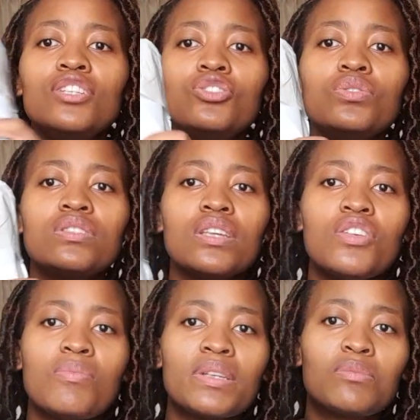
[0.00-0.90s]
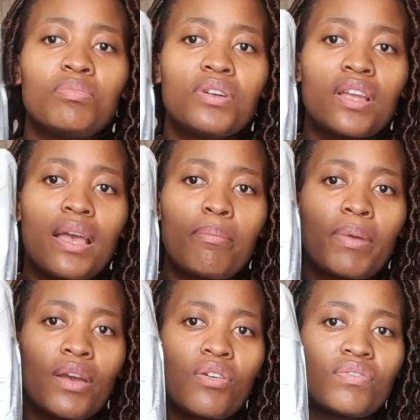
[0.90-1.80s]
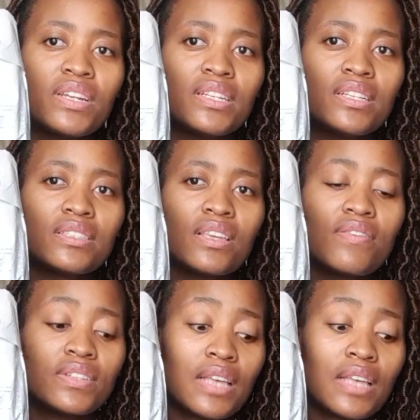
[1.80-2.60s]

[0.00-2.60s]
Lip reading: do say you must bring a pack of linen savers.